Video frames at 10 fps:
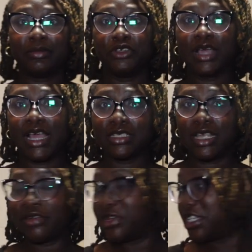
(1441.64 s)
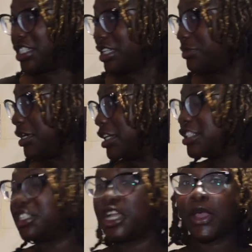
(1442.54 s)
You guys can't really see
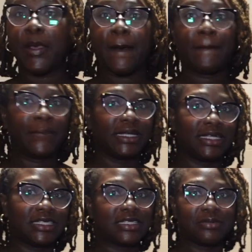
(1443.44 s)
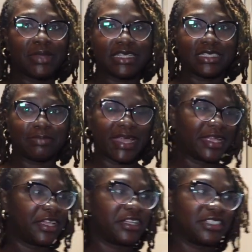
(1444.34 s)
much, but it's a mess back
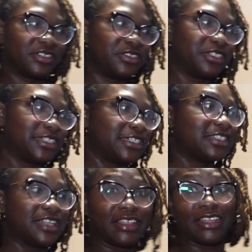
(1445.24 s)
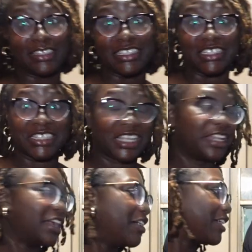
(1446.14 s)
here, so there's nothing to
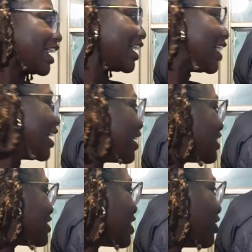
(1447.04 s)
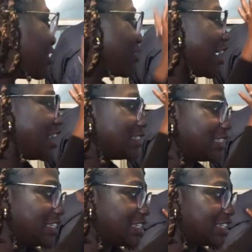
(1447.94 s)
see. Okay, so you guys
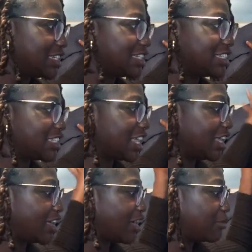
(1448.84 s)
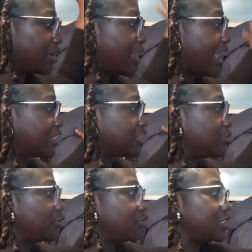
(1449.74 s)
see this. I'm gonna actually
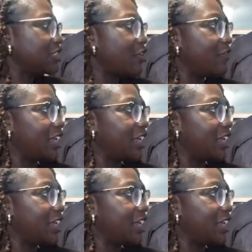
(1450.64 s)
move this over